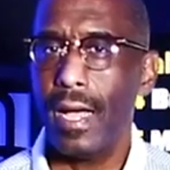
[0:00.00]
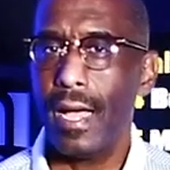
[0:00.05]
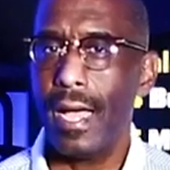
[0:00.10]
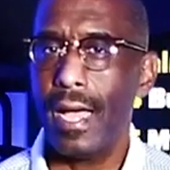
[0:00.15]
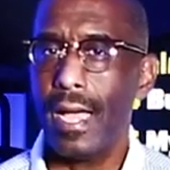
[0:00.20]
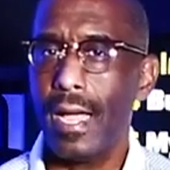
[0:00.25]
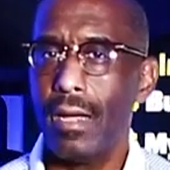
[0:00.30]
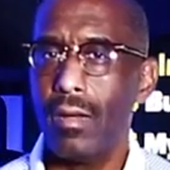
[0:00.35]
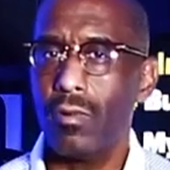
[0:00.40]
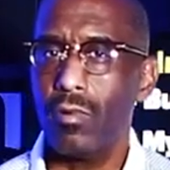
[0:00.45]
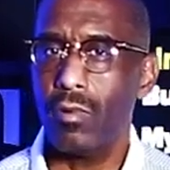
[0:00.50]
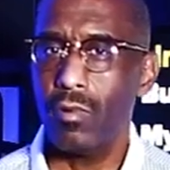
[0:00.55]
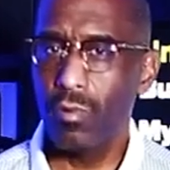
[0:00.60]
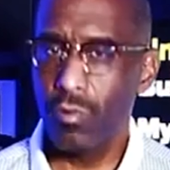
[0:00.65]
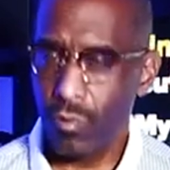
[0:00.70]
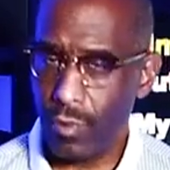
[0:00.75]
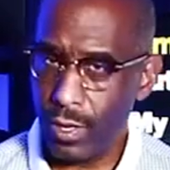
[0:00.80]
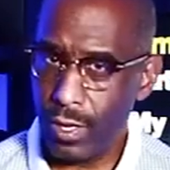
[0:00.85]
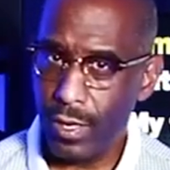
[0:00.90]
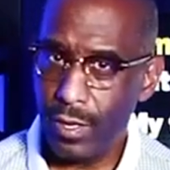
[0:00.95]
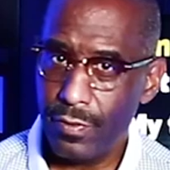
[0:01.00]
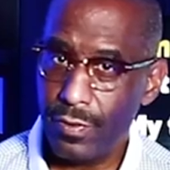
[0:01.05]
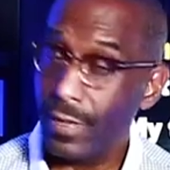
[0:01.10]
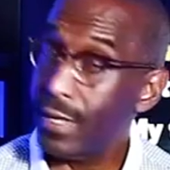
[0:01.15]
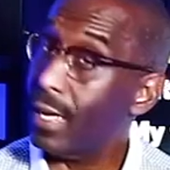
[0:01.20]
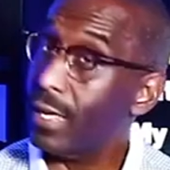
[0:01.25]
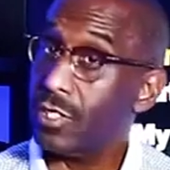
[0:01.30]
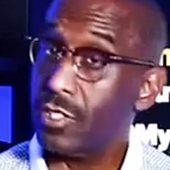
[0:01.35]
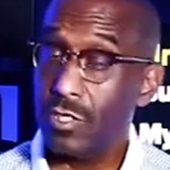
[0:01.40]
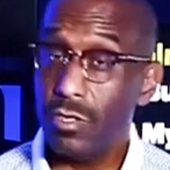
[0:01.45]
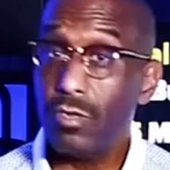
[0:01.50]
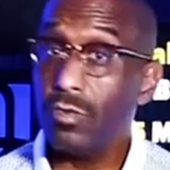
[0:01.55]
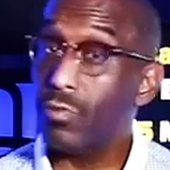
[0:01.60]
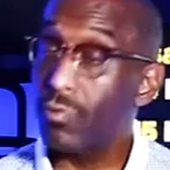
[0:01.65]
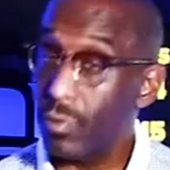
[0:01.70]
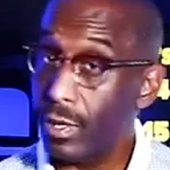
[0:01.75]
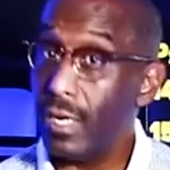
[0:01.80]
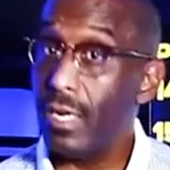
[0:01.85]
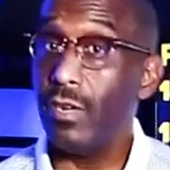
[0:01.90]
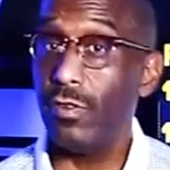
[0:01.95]
I grieve, and I still
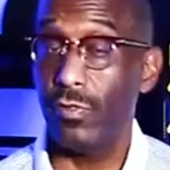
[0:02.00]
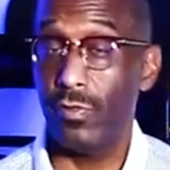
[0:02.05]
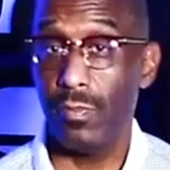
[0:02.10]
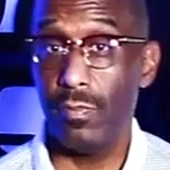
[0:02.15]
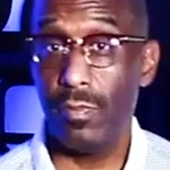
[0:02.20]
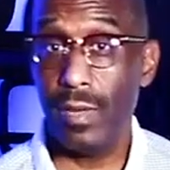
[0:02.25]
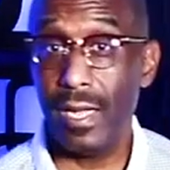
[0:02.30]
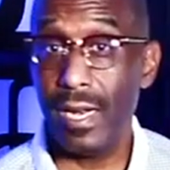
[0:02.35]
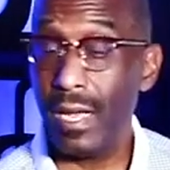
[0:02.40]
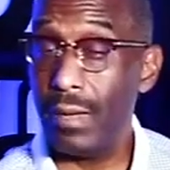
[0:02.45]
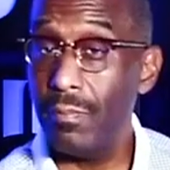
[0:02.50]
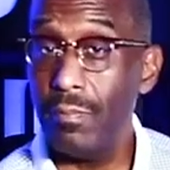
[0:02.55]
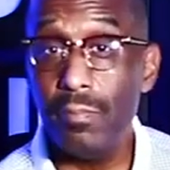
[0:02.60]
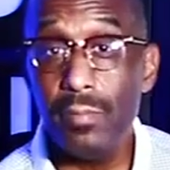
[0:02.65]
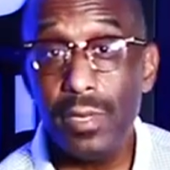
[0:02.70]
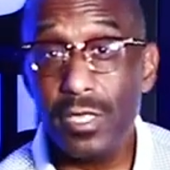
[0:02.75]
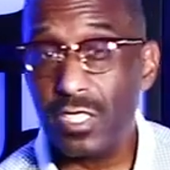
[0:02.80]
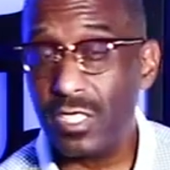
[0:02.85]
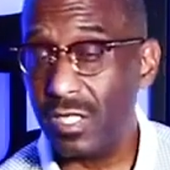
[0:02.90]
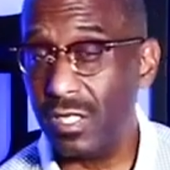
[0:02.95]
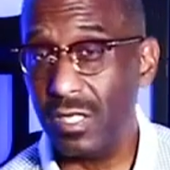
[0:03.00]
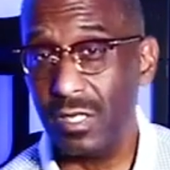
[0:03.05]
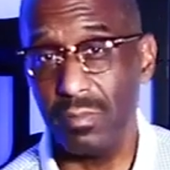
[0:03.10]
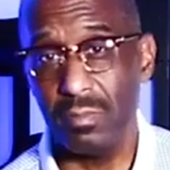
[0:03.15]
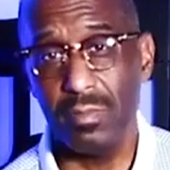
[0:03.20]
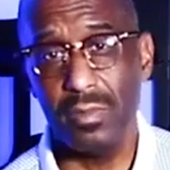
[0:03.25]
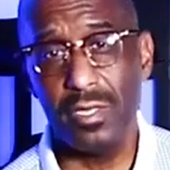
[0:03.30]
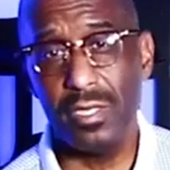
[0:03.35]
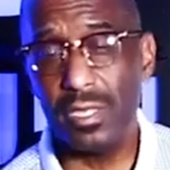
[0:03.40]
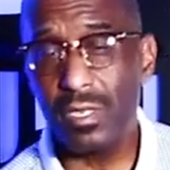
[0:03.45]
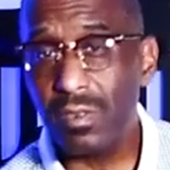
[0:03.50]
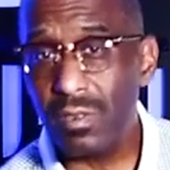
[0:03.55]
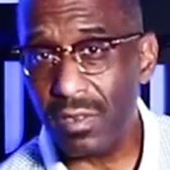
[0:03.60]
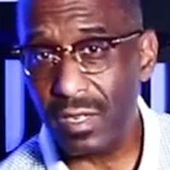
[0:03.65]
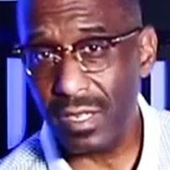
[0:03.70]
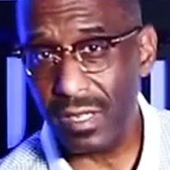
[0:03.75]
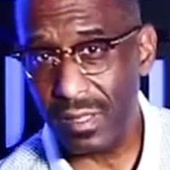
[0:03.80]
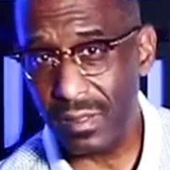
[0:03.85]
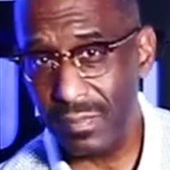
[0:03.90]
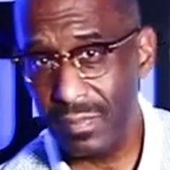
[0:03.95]
grieve, and I miss him
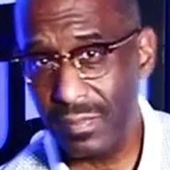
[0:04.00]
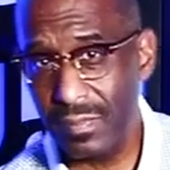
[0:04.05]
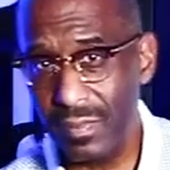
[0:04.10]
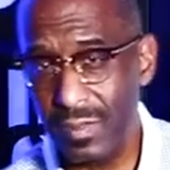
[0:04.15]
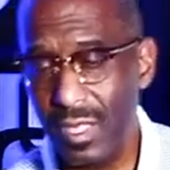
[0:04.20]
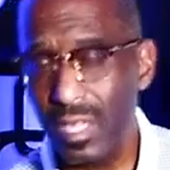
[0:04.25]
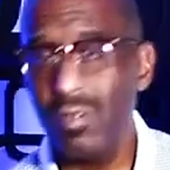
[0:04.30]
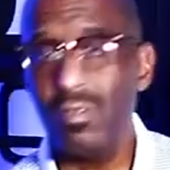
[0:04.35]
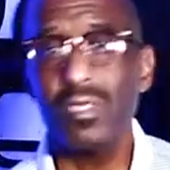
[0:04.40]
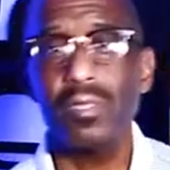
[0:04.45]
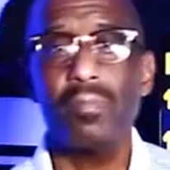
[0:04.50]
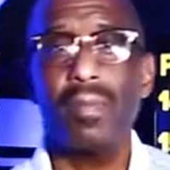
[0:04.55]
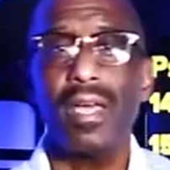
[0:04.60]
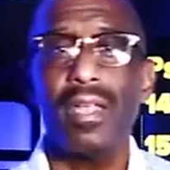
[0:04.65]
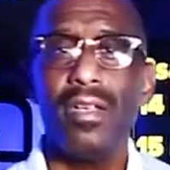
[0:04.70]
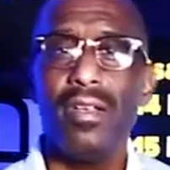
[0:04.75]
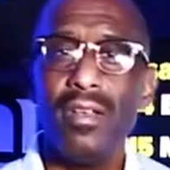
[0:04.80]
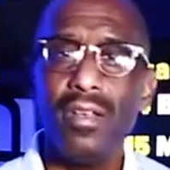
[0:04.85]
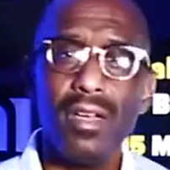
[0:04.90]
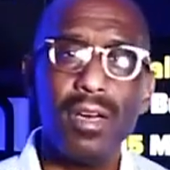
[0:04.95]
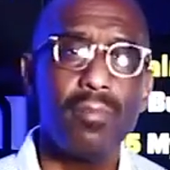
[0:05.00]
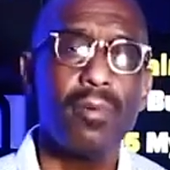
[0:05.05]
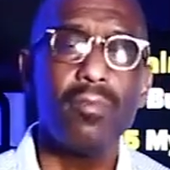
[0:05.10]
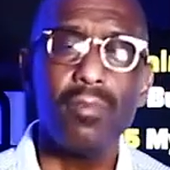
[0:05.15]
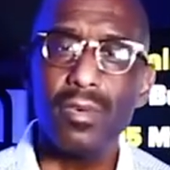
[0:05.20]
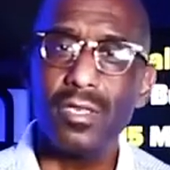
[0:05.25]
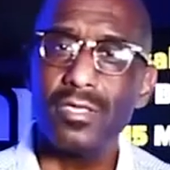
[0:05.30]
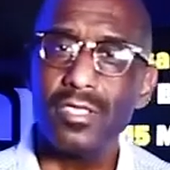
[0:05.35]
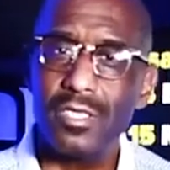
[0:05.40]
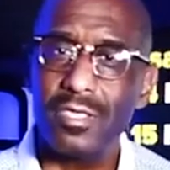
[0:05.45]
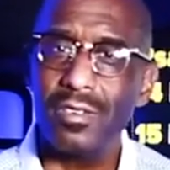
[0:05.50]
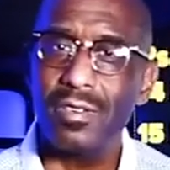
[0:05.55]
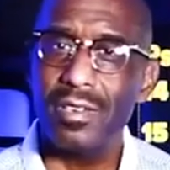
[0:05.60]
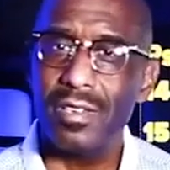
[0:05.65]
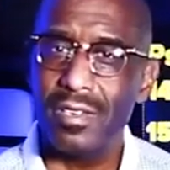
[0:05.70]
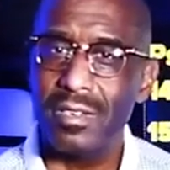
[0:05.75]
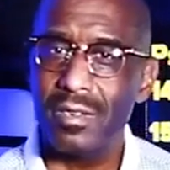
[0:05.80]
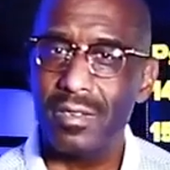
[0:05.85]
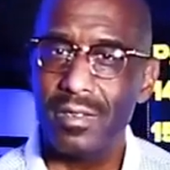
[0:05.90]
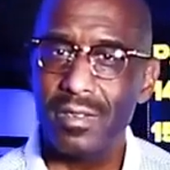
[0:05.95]
dearly. He was my number one
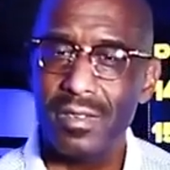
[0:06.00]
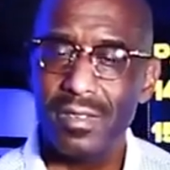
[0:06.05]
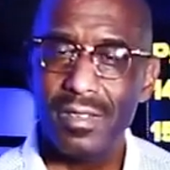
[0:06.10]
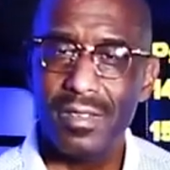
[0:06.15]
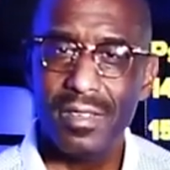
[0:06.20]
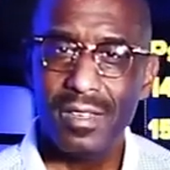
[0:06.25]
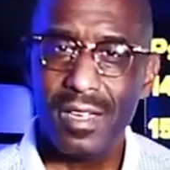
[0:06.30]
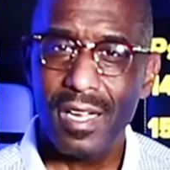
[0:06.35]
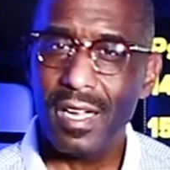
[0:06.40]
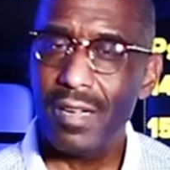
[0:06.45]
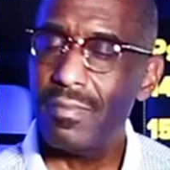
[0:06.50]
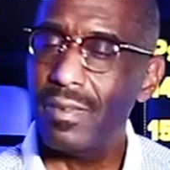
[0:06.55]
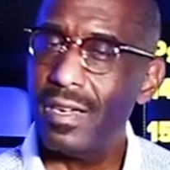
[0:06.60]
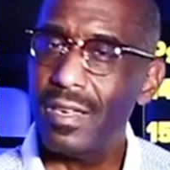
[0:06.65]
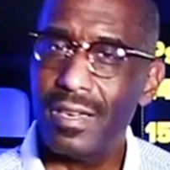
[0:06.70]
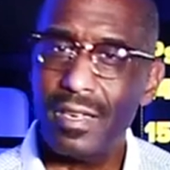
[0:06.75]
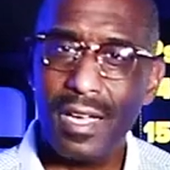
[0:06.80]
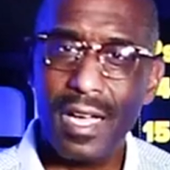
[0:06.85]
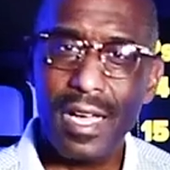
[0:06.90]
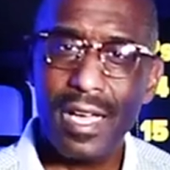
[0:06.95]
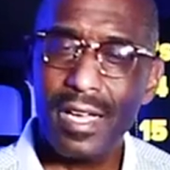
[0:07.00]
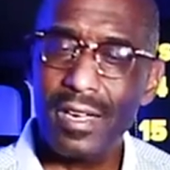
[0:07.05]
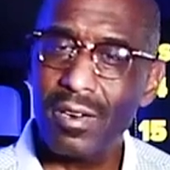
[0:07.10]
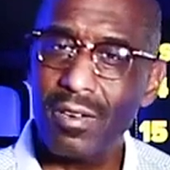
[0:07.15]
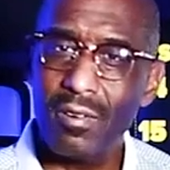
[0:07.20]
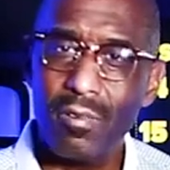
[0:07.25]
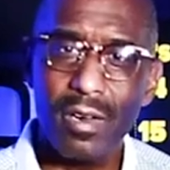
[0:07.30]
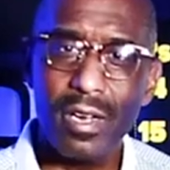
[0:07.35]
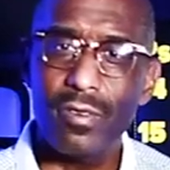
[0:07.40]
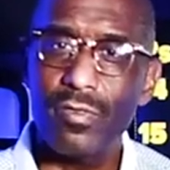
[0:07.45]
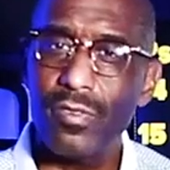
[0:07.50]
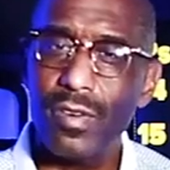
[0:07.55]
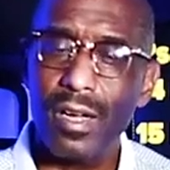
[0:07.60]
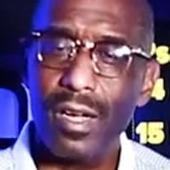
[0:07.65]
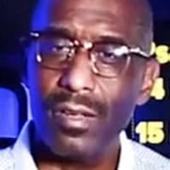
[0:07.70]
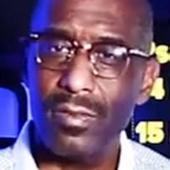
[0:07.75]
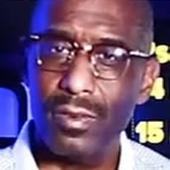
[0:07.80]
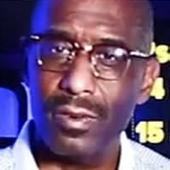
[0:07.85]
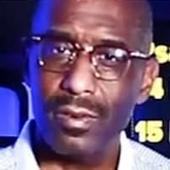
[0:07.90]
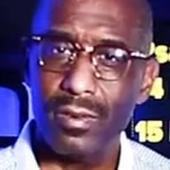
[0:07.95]
cheerleader. I mean, I had a great
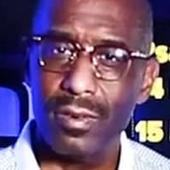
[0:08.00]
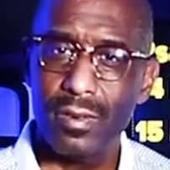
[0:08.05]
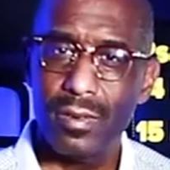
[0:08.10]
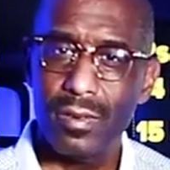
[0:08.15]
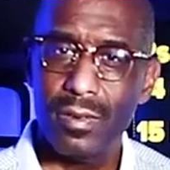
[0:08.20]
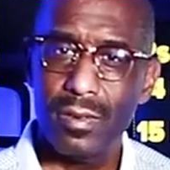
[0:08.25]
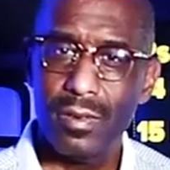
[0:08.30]
father.